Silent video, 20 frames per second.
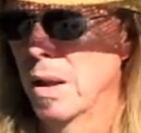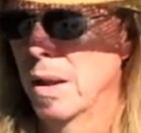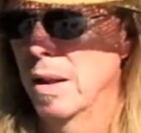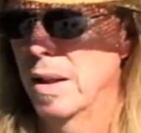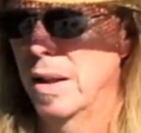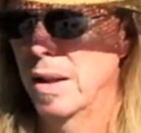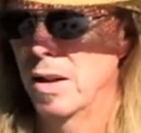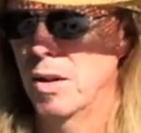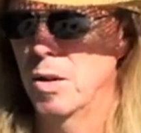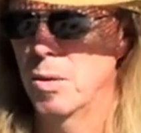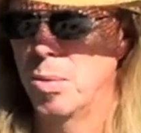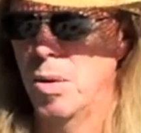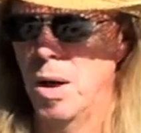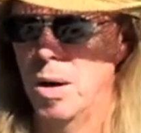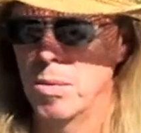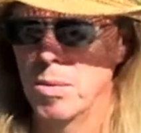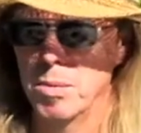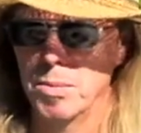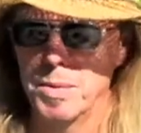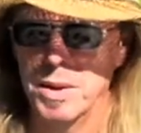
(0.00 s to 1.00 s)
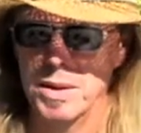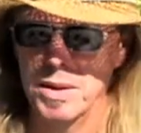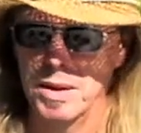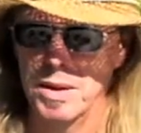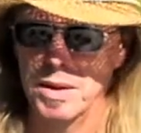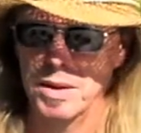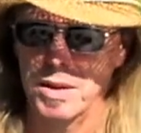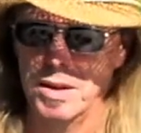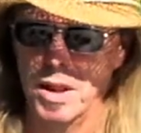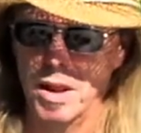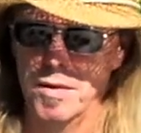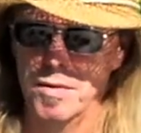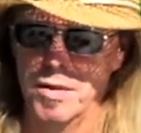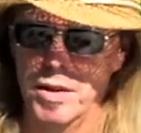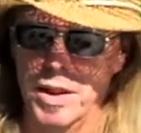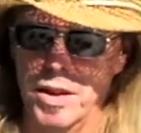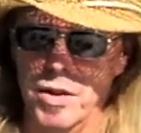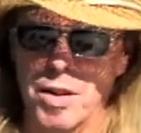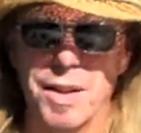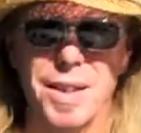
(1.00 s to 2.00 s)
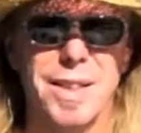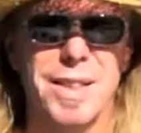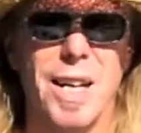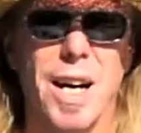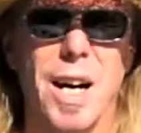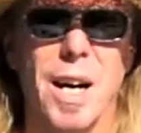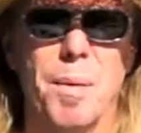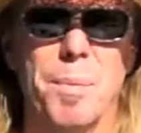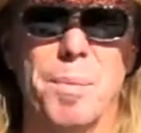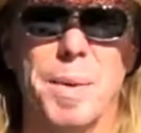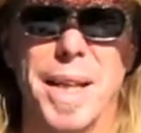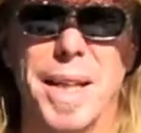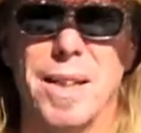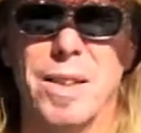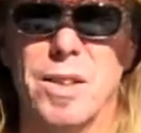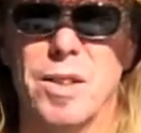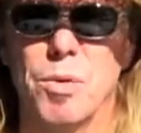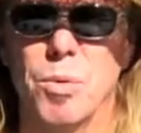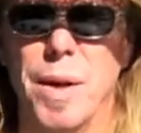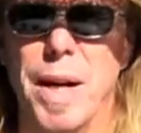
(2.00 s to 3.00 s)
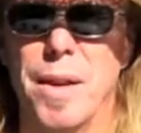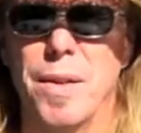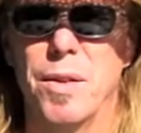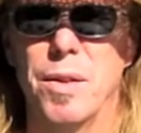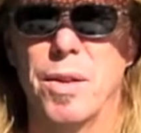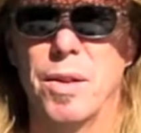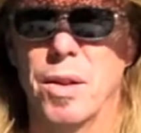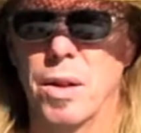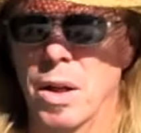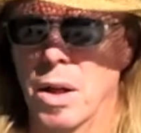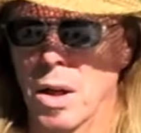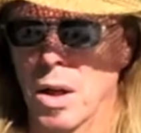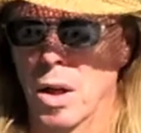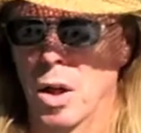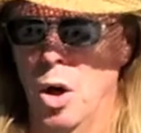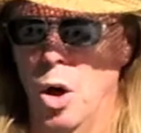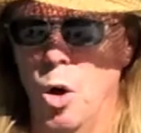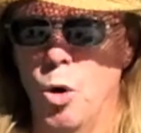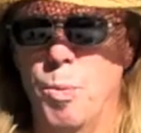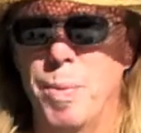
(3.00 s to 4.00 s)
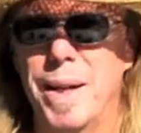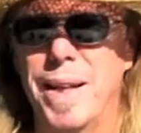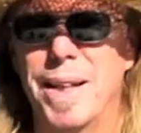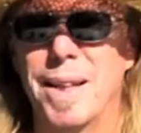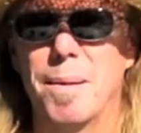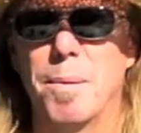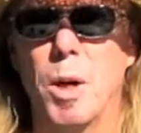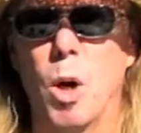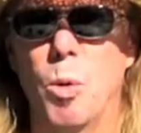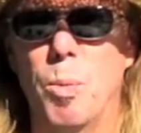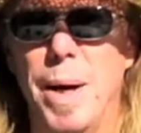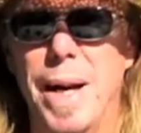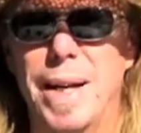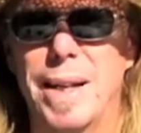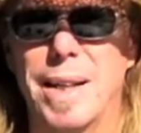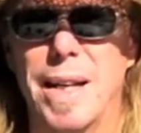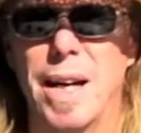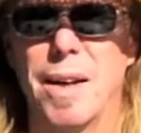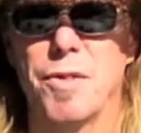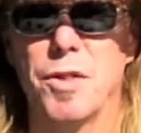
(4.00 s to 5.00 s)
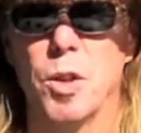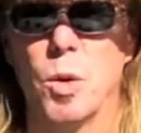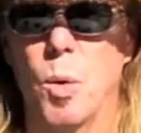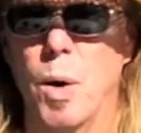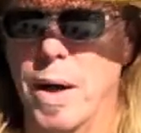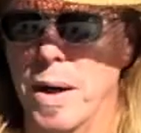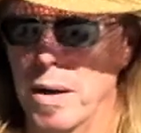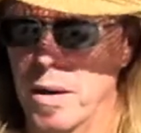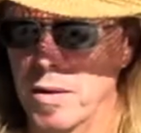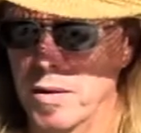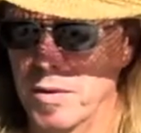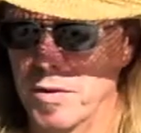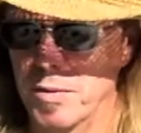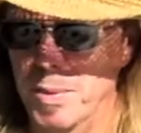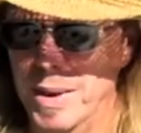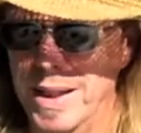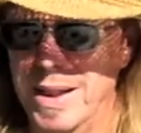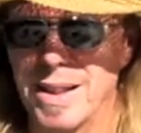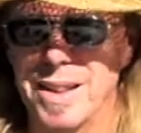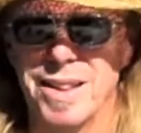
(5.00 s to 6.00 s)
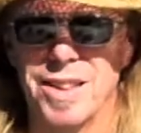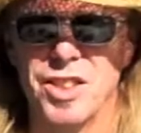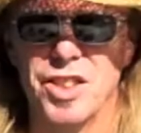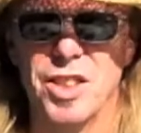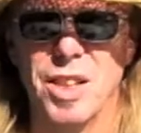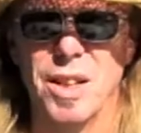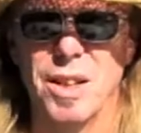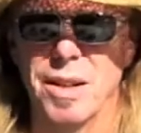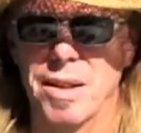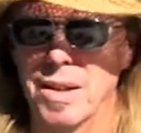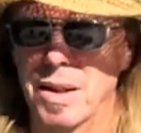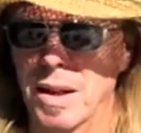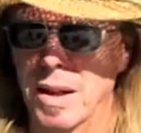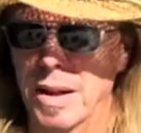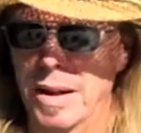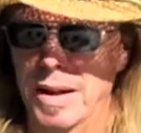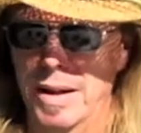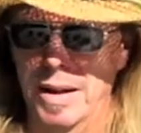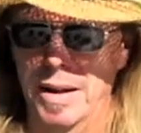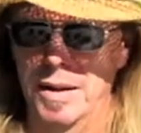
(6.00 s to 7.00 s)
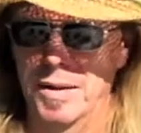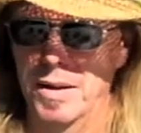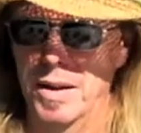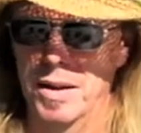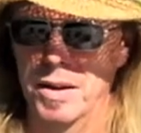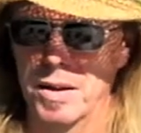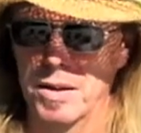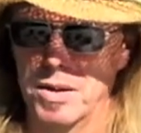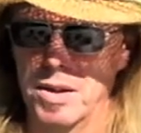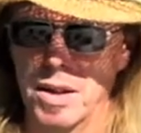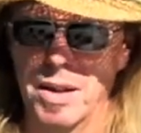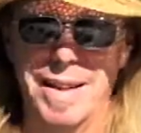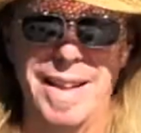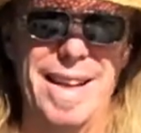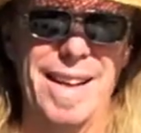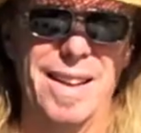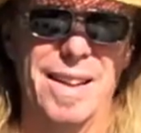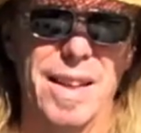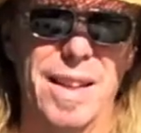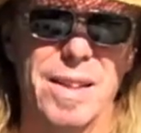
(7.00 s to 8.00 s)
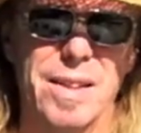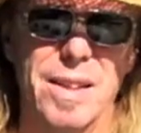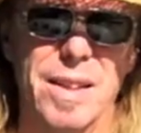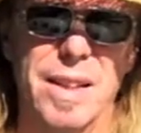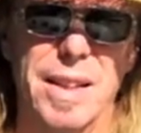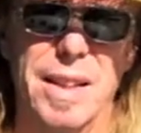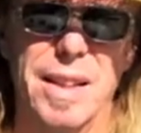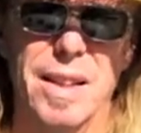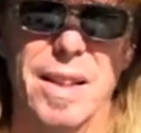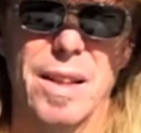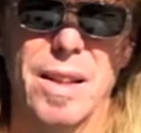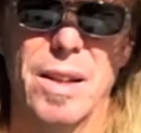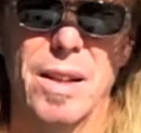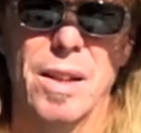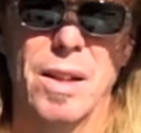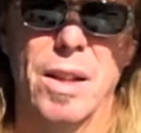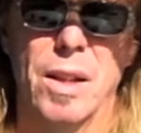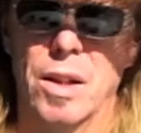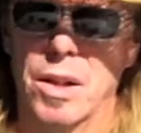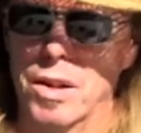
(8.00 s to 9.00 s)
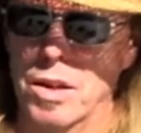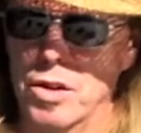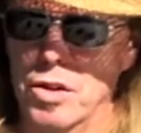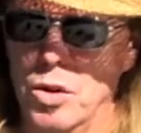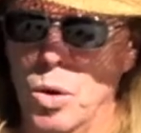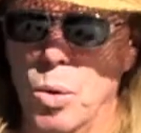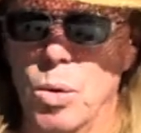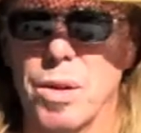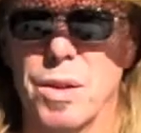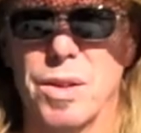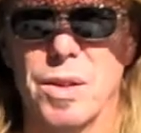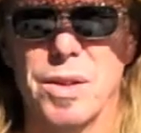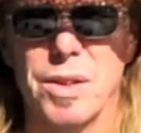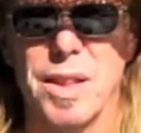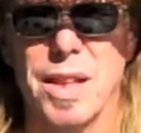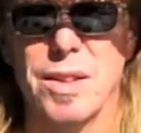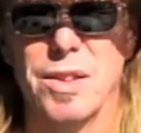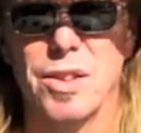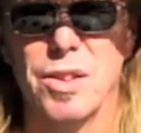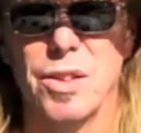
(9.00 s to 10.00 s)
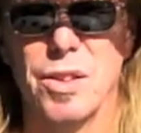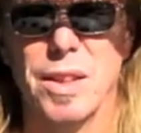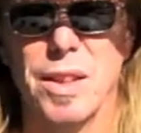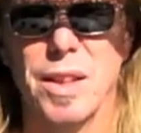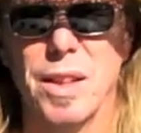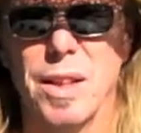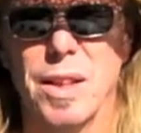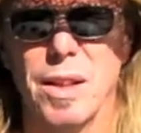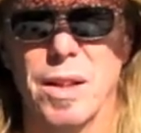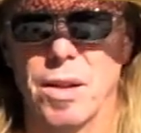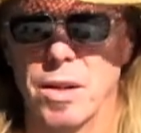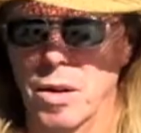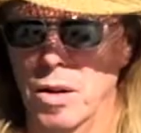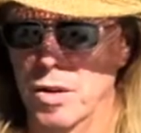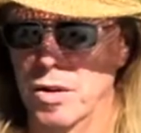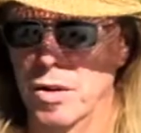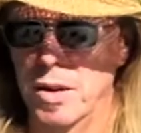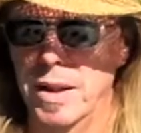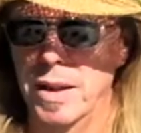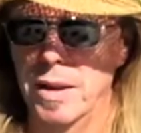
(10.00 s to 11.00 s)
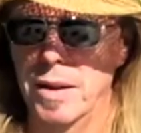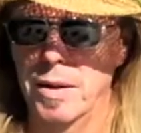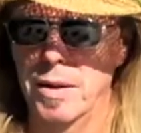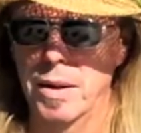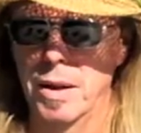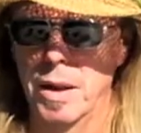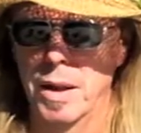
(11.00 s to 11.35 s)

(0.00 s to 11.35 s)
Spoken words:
The other problem is this cover here on the top gets rather opaque after a while of being in the sun, and then the sun can't get to the solar sensor in the underneath.